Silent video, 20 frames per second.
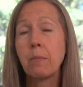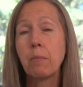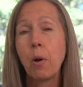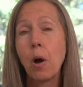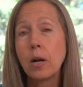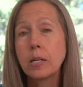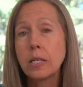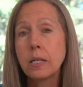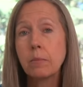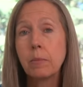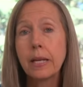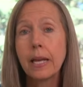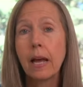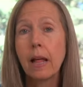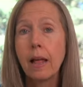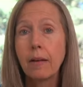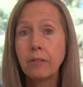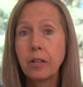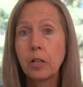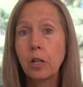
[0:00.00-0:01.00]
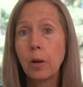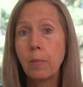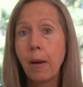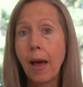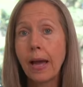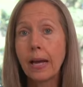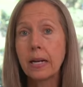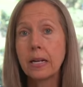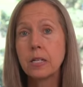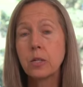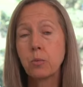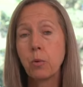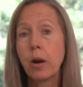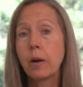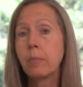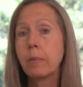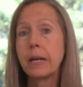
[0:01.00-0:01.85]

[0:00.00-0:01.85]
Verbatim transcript: possibly, I'll have to look back at his work,